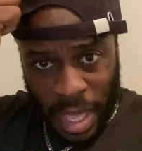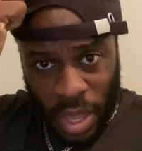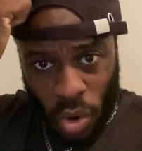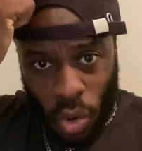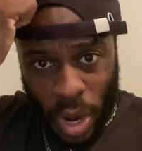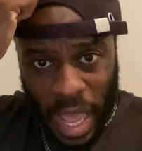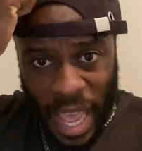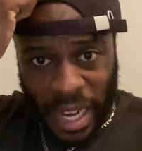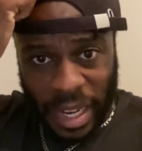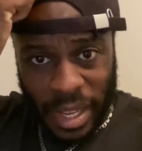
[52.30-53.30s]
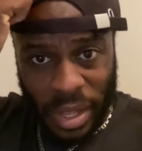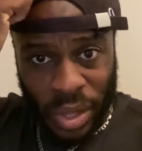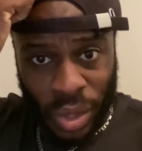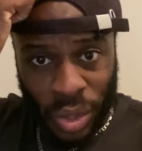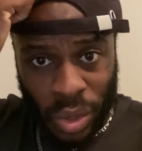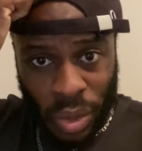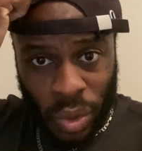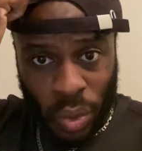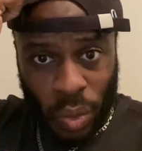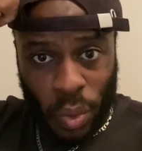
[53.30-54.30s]
all I had
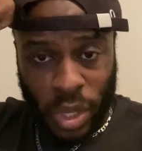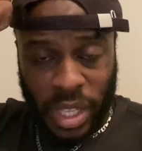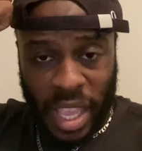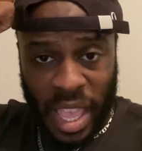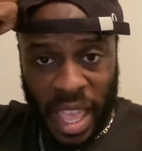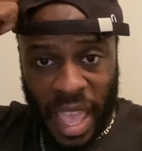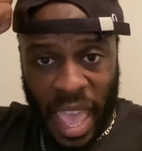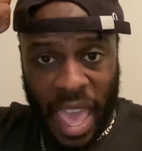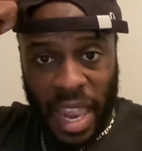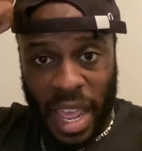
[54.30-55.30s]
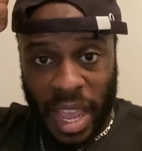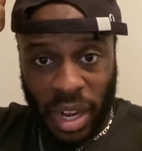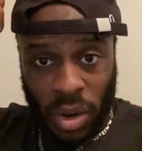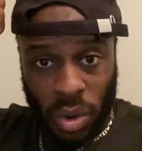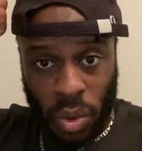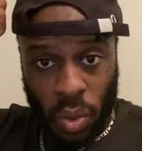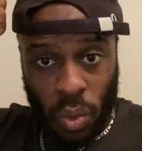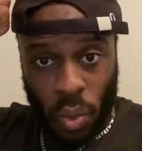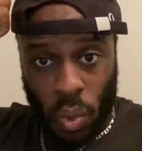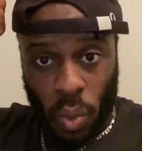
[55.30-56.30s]
was the hairline
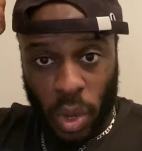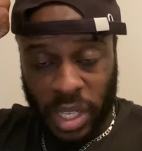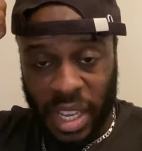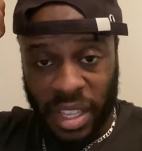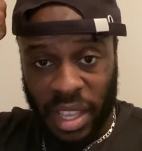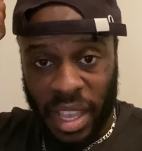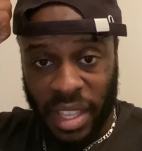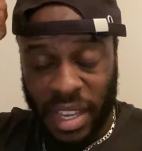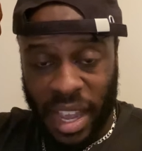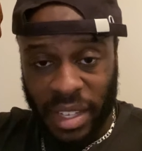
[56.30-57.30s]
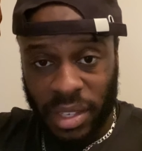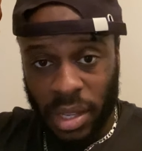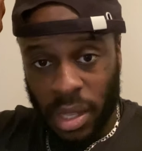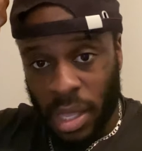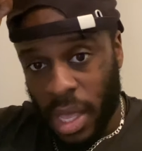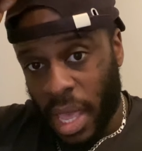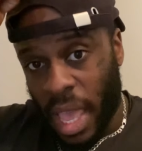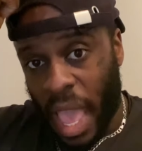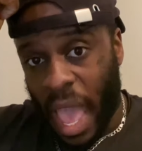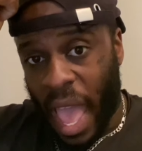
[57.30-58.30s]
was intact
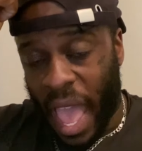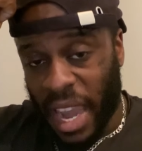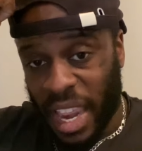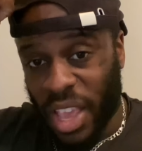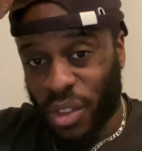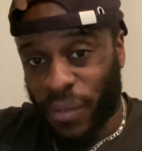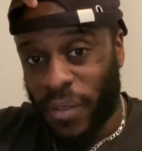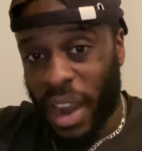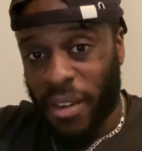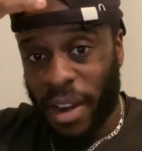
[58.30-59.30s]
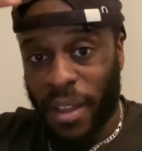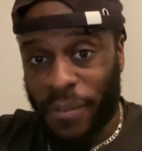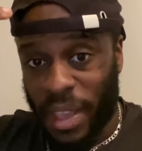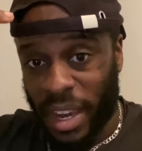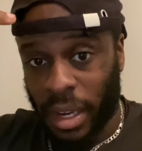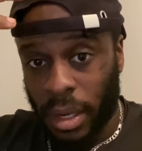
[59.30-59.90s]
and it was very, very thin,